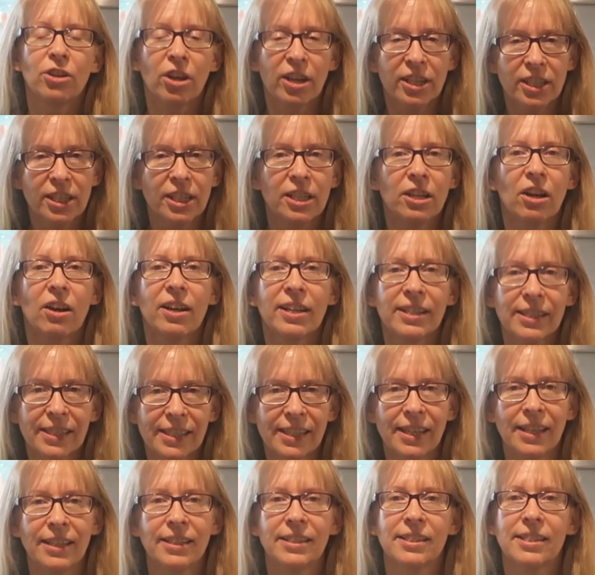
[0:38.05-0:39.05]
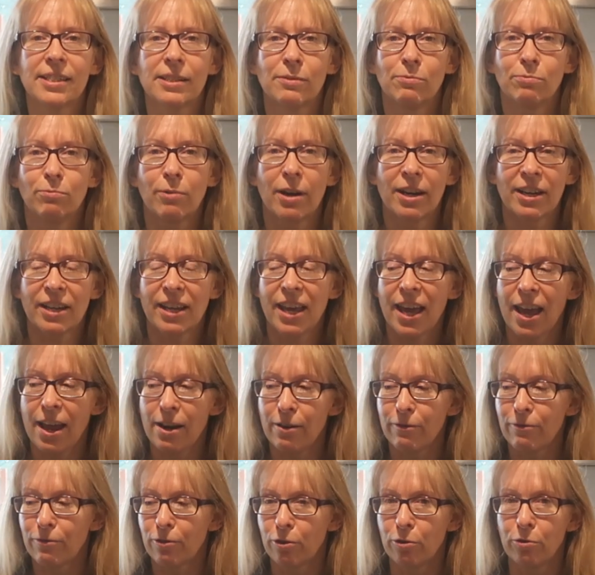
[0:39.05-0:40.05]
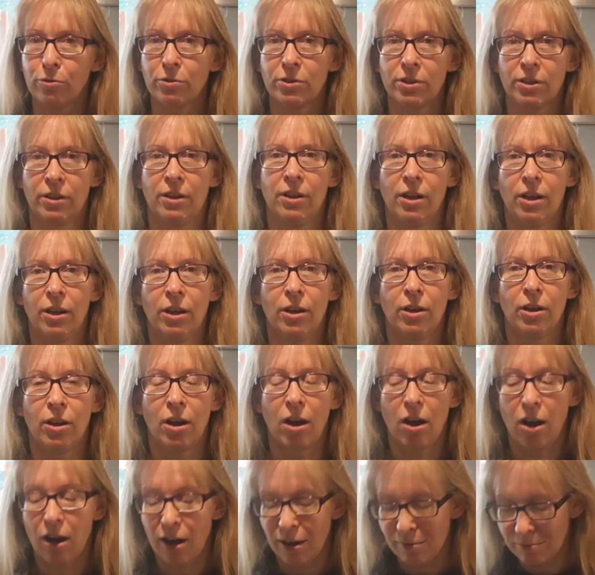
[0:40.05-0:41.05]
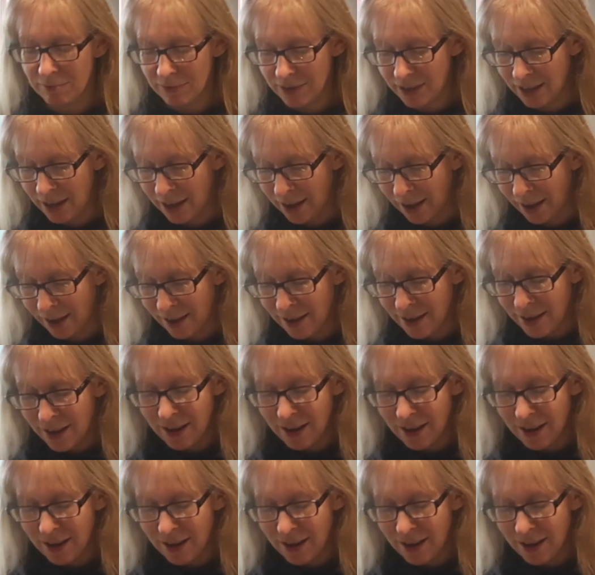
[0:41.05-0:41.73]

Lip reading: 99 cents, one can of fruit. I'm there.